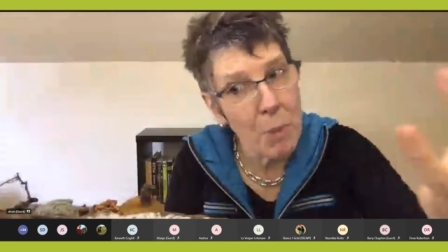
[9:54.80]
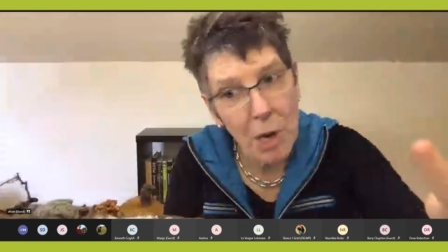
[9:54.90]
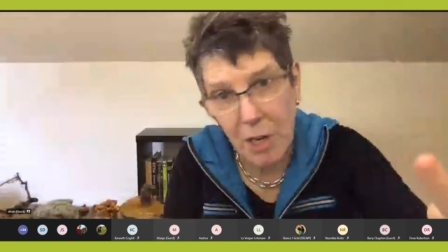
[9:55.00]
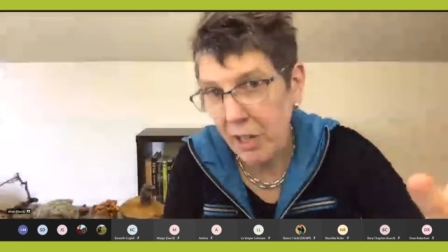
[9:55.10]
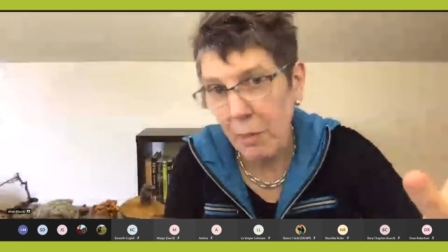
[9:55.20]

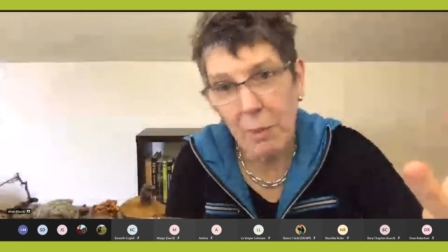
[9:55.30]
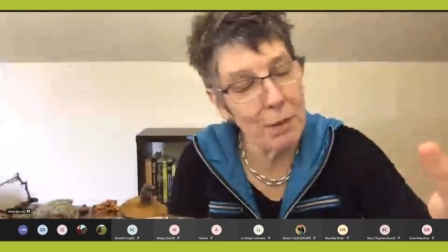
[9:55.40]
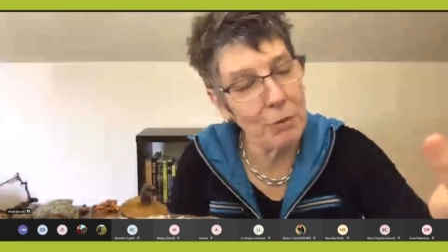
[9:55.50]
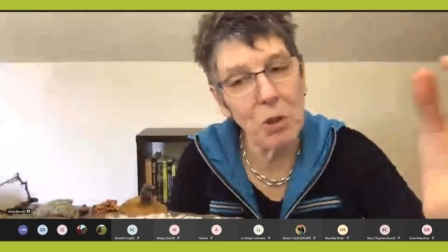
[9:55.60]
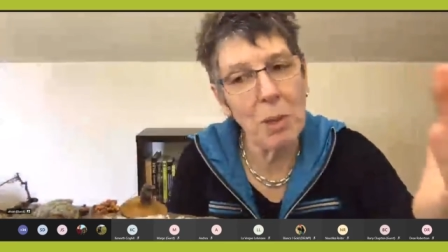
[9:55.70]
might only be a
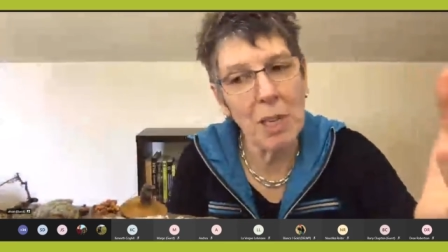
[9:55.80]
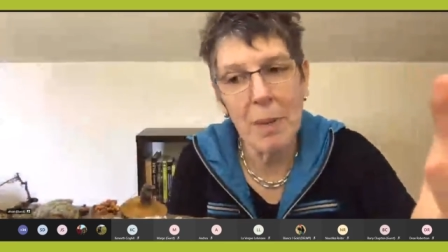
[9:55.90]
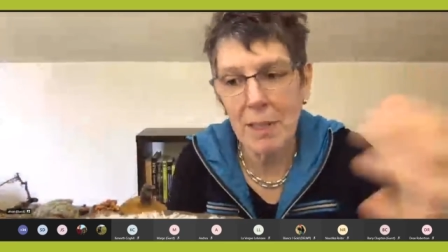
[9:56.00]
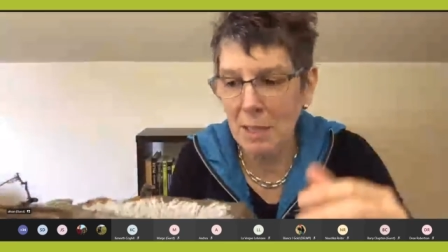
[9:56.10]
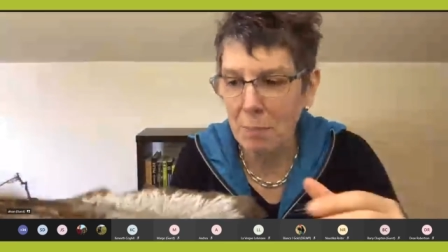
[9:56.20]
few
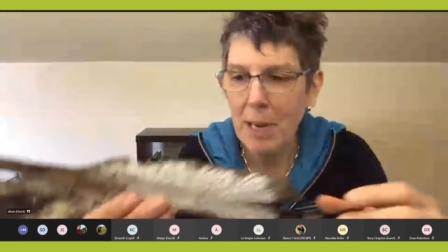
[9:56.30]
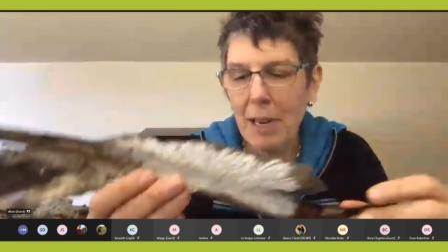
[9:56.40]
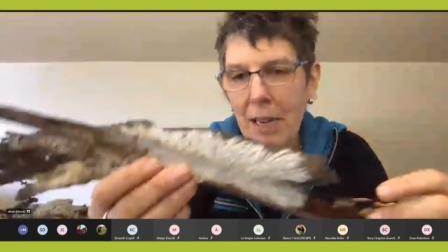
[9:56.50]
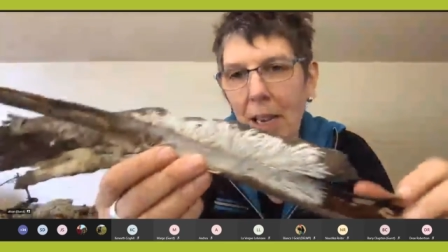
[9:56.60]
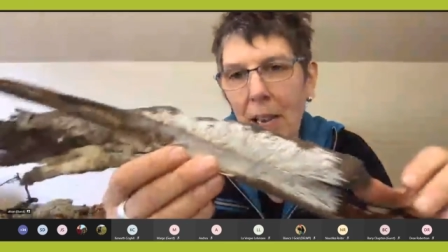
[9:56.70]
millimeters
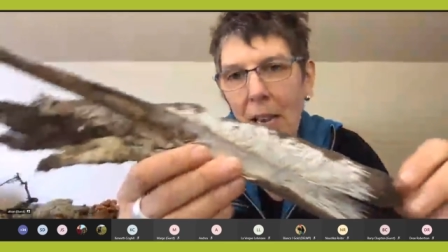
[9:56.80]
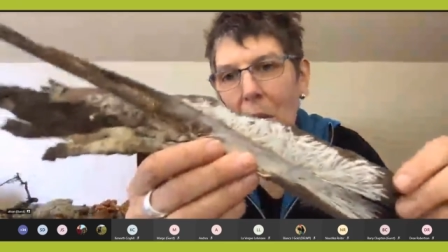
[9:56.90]
big,